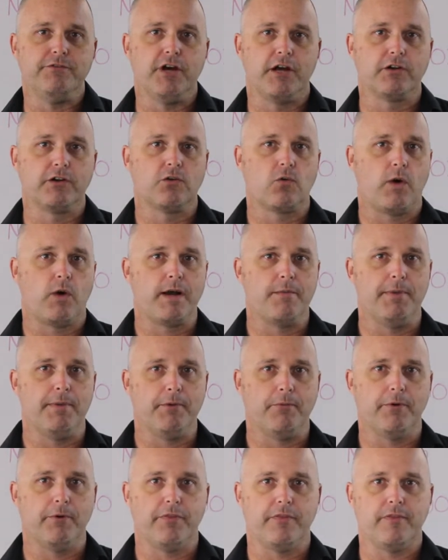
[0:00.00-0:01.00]
done quite a
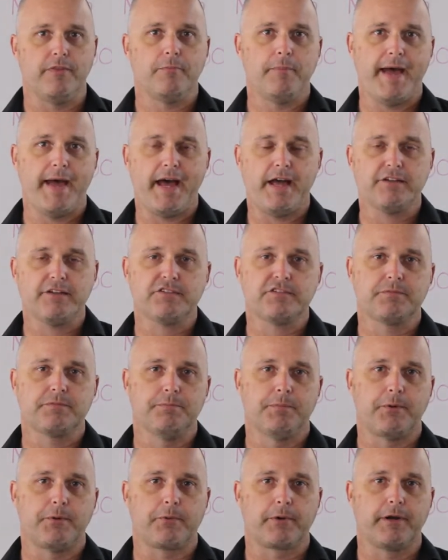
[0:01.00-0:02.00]
bit with in the past,
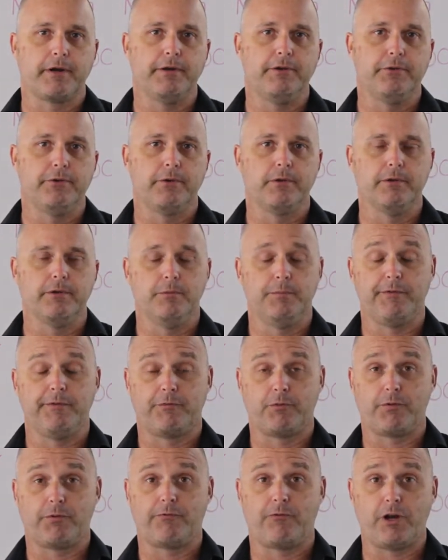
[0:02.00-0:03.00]
but we're going to do a little bit of
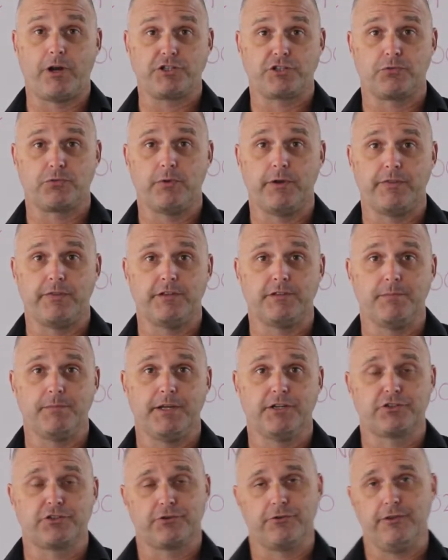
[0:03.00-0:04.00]
a refresher with it to
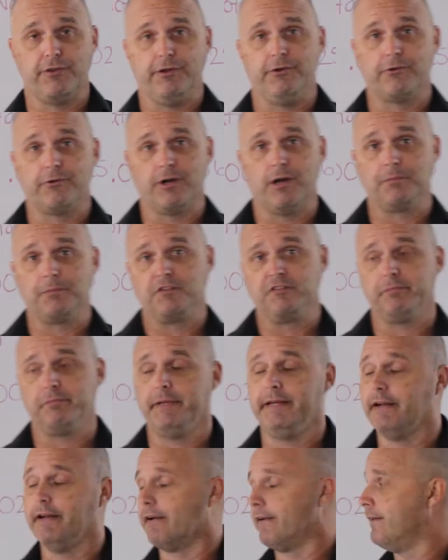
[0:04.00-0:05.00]
make sure that you're up to
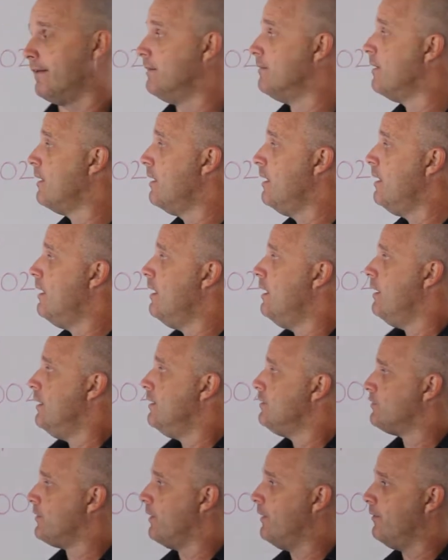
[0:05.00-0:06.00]
speed on it.
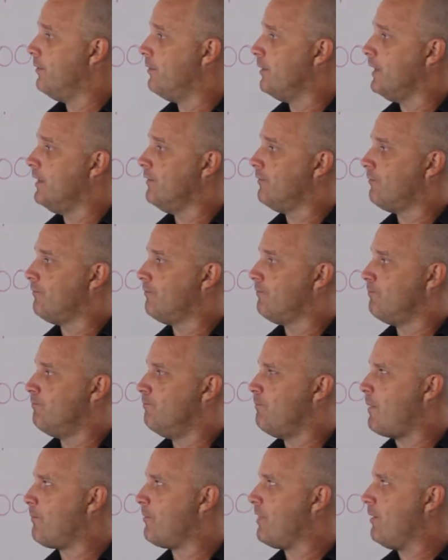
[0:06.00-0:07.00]
So
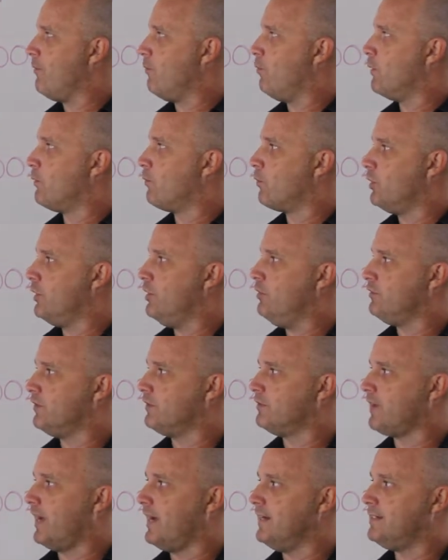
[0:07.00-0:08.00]
remember that when we're using
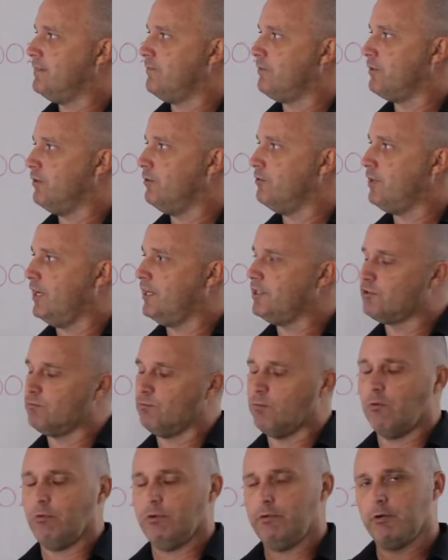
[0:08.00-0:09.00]
scientific notation,
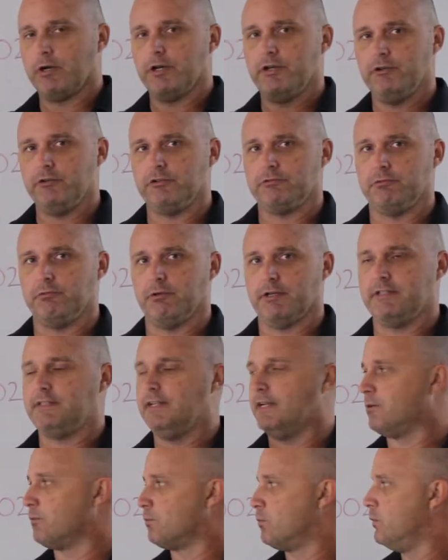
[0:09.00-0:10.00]
what we want to do is we want to
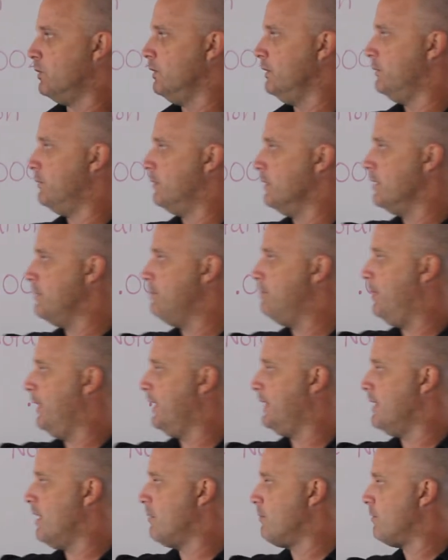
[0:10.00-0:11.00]
take really, really
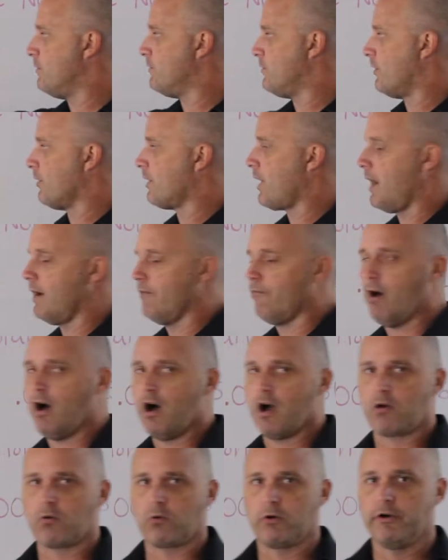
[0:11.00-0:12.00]
big numbers that are kind of
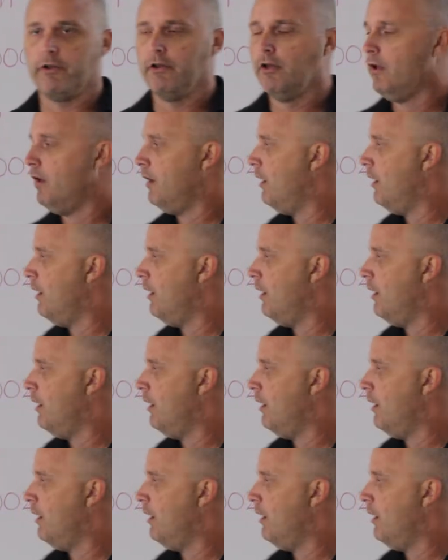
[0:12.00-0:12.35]
awkward,